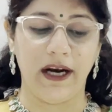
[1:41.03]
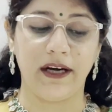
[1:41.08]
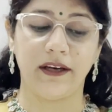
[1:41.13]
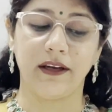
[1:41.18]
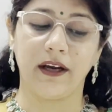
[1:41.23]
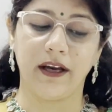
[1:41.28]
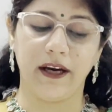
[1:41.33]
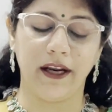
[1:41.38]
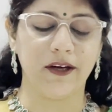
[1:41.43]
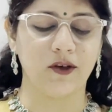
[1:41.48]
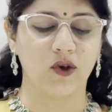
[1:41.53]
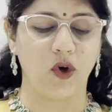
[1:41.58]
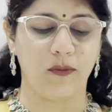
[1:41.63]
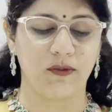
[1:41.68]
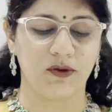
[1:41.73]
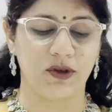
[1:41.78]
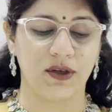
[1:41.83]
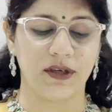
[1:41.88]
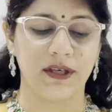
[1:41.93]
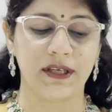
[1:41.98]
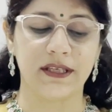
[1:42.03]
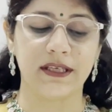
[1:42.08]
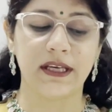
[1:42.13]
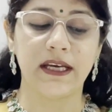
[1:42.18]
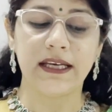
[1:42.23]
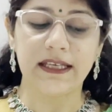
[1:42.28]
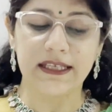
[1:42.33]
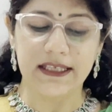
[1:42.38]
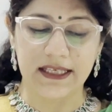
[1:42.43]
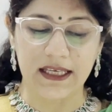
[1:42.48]
And the correct option is
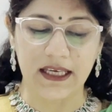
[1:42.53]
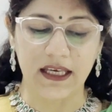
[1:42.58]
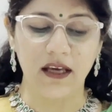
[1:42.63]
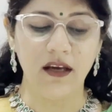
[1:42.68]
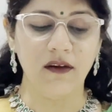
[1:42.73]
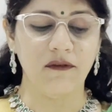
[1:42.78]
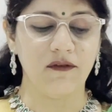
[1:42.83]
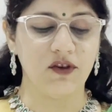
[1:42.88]
C,